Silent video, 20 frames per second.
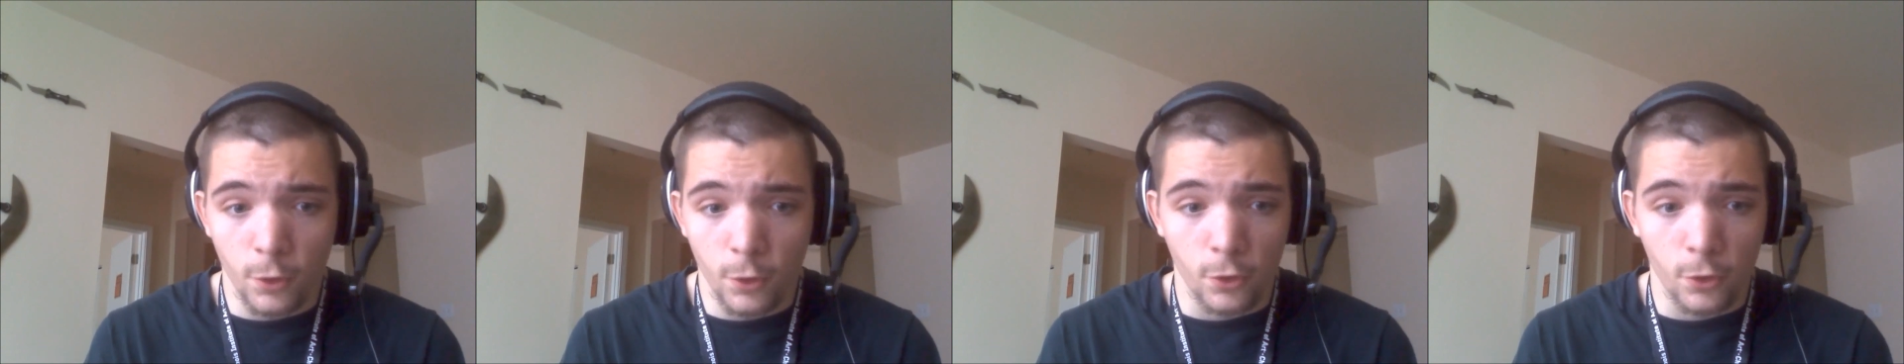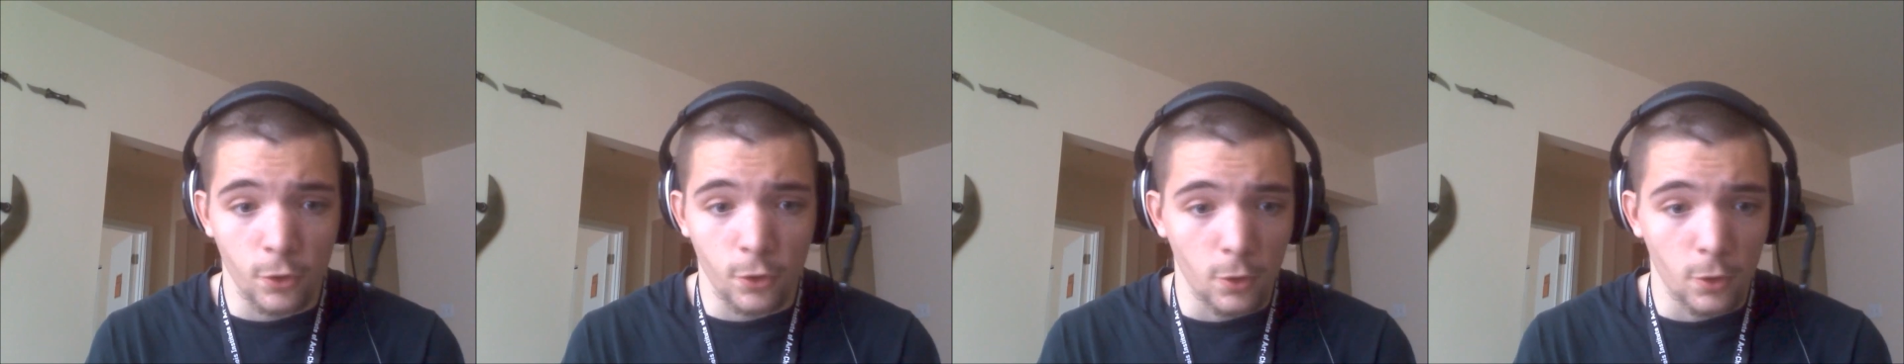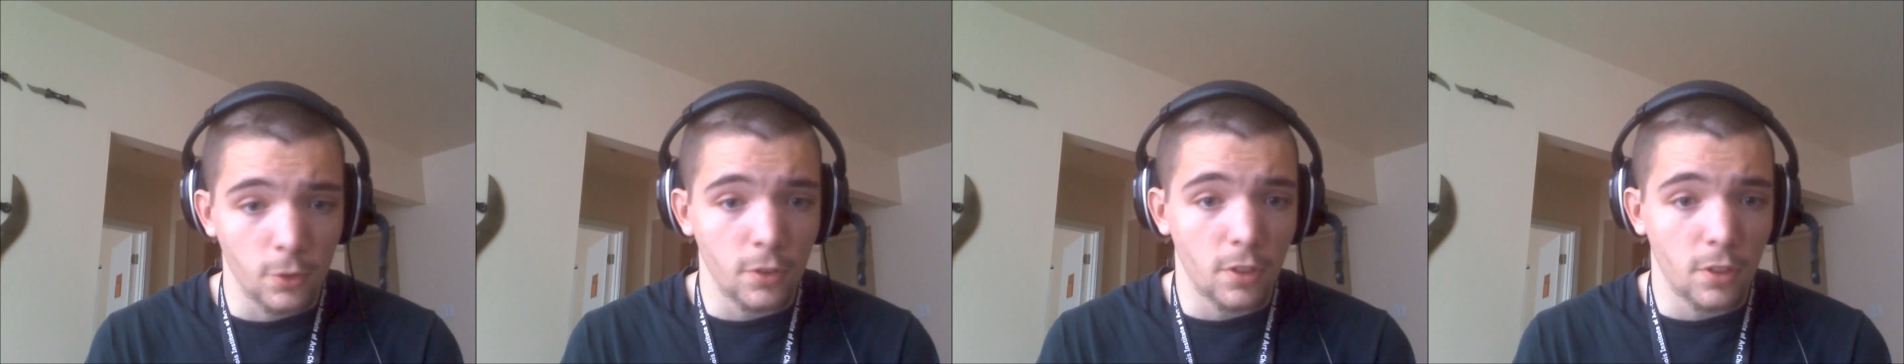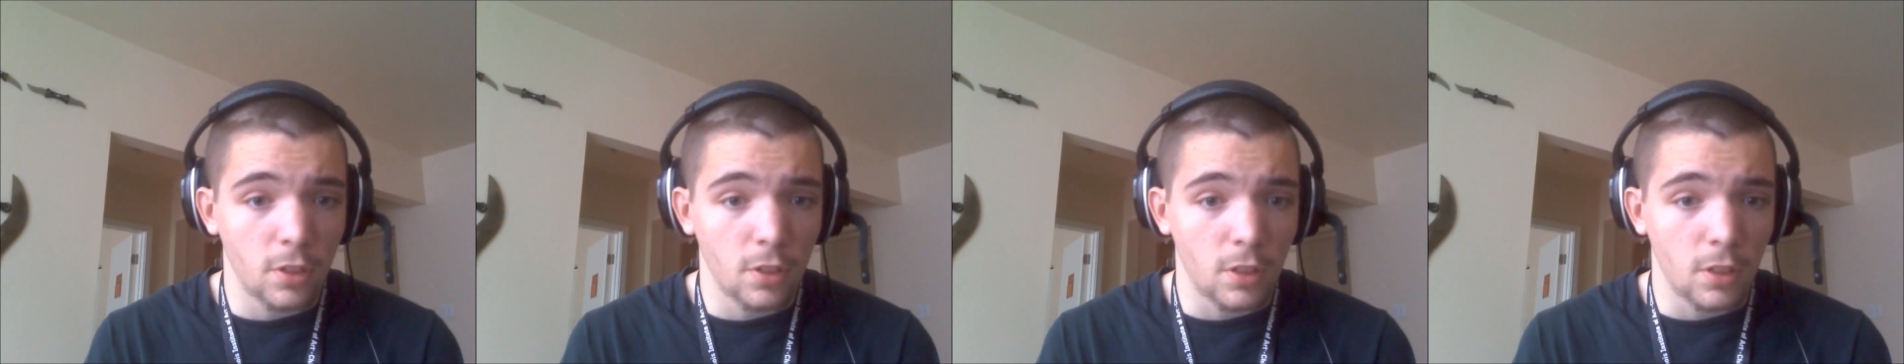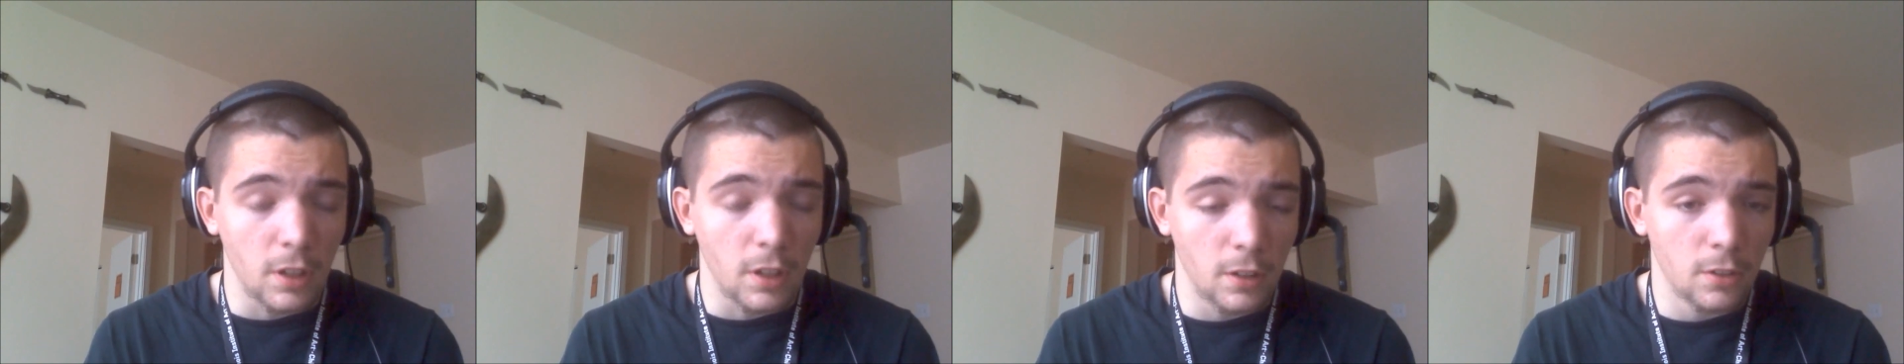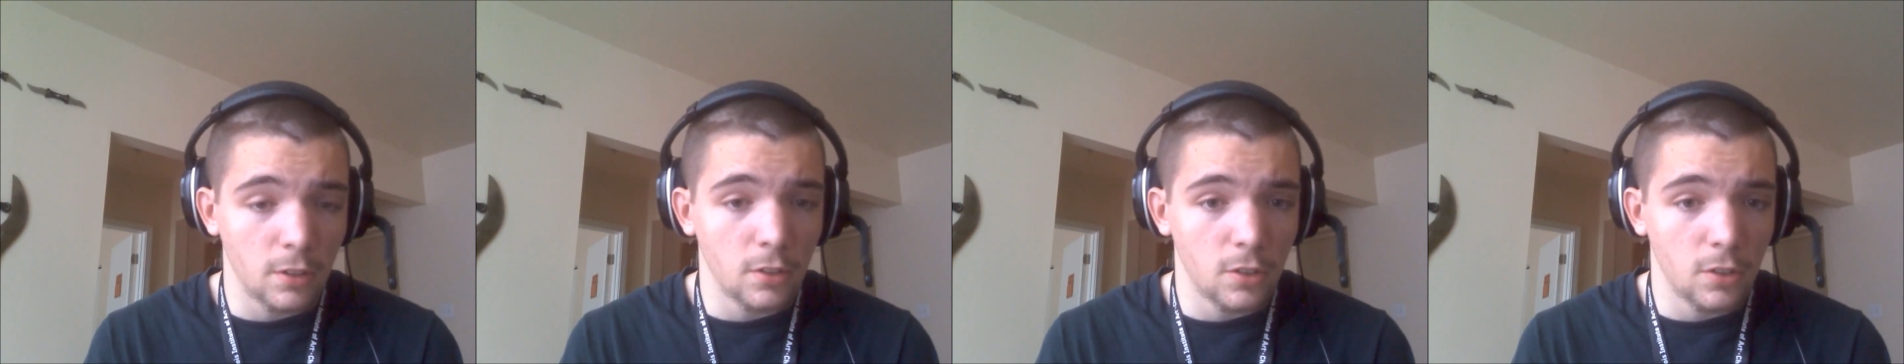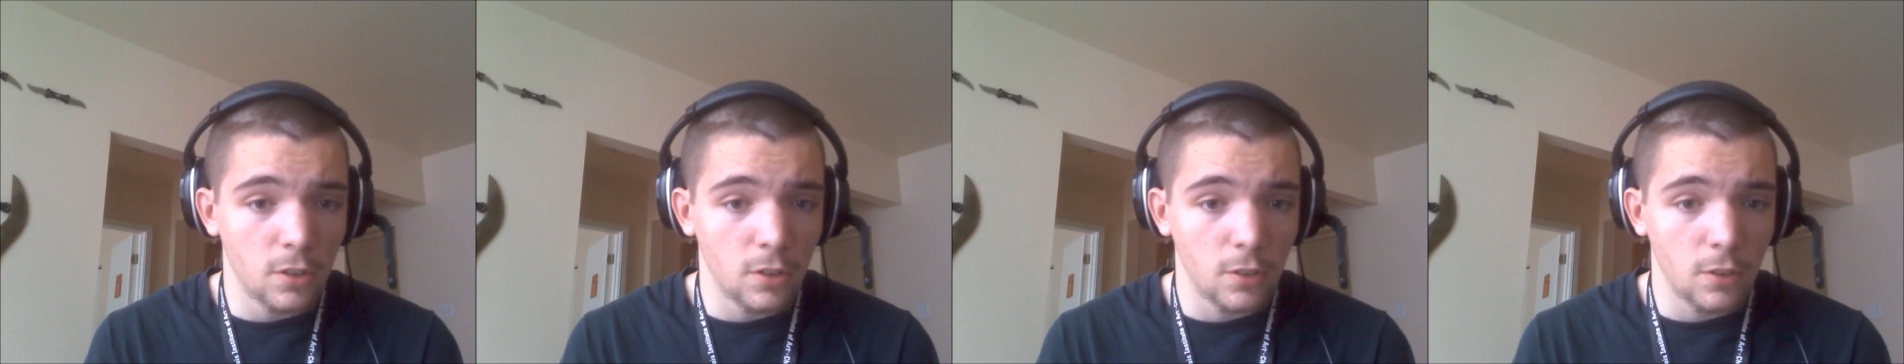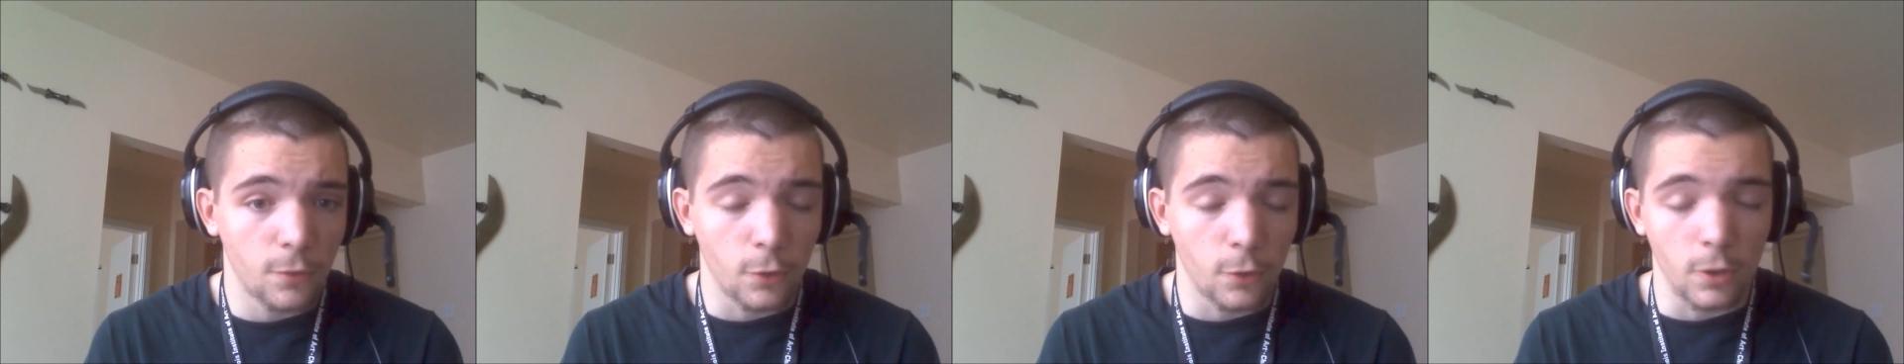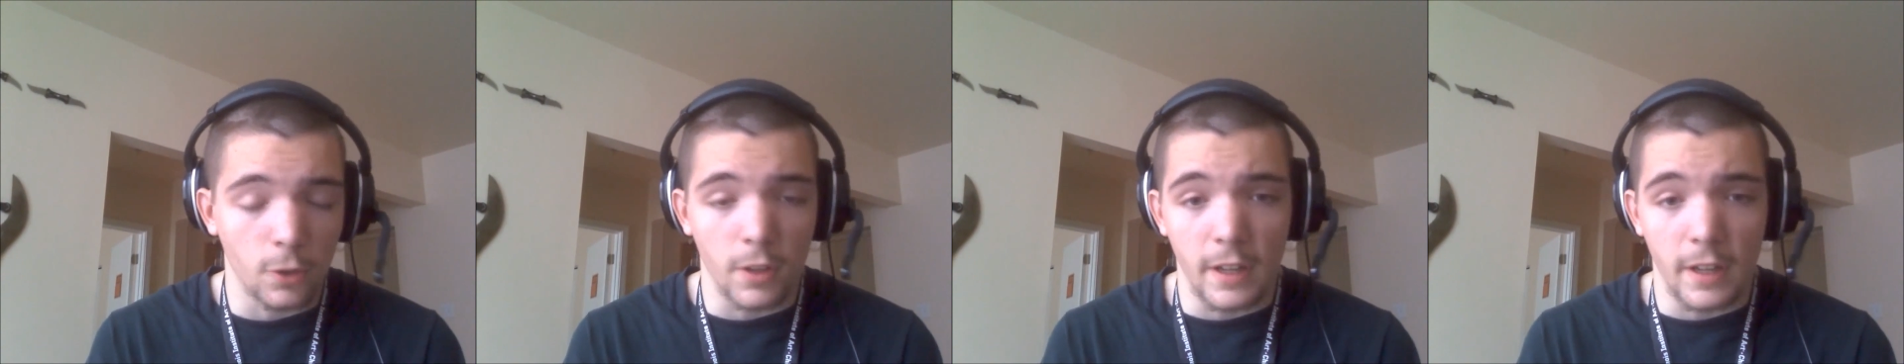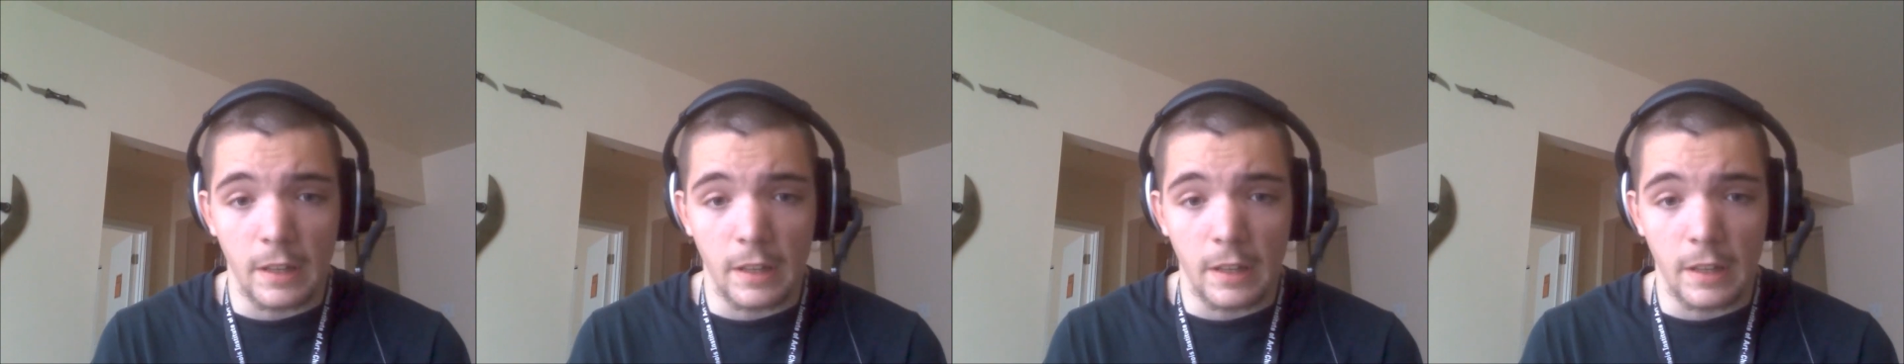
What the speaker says: certain things, for like